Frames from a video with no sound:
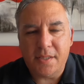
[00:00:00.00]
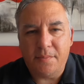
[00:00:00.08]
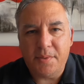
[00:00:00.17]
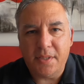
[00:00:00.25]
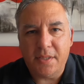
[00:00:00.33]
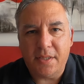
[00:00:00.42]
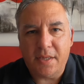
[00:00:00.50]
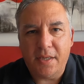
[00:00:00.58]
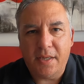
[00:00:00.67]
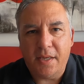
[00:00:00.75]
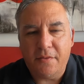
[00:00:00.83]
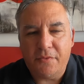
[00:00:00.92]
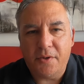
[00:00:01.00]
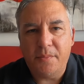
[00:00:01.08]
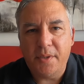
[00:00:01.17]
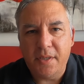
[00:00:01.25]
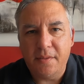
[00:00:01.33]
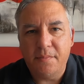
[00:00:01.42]
Something that I like
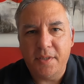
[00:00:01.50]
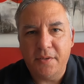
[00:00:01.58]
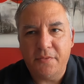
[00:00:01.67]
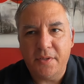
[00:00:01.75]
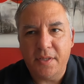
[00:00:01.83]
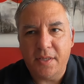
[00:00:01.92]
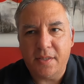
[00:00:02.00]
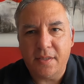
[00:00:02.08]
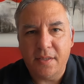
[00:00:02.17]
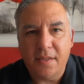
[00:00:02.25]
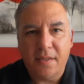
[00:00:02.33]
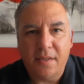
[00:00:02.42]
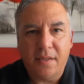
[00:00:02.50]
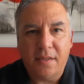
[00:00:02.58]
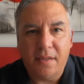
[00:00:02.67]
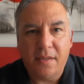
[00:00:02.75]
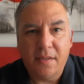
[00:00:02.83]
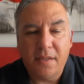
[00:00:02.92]
from him, even that
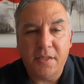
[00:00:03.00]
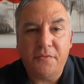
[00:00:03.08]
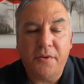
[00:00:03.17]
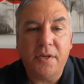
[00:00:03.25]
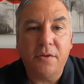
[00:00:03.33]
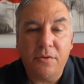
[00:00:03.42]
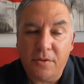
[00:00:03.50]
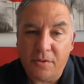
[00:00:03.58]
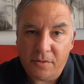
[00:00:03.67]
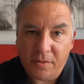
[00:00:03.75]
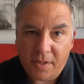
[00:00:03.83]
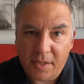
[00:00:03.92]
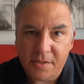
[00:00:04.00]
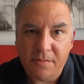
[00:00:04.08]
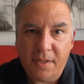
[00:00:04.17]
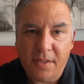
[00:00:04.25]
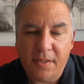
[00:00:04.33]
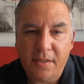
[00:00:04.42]
he's very good cook as
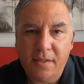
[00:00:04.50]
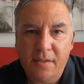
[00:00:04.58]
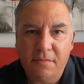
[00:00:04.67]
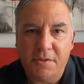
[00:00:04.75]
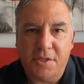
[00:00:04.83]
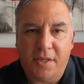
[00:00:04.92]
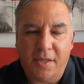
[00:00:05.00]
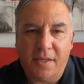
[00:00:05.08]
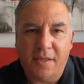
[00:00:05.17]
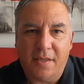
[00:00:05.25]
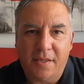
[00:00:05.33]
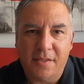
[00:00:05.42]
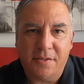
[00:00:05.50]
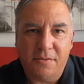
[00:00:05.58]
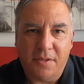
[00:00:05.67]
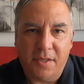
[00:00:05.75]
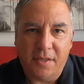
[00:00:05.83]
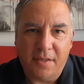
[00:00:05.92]
well, which I like his
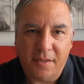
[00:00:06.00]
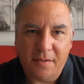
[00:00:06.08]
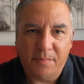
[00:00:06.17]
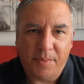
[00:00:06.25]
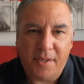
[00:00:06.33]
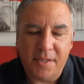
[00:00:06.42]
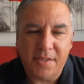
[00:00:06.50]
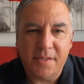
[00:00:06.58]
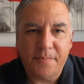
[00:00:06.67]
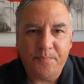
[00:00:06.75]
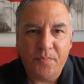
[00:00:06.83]
cooking parts.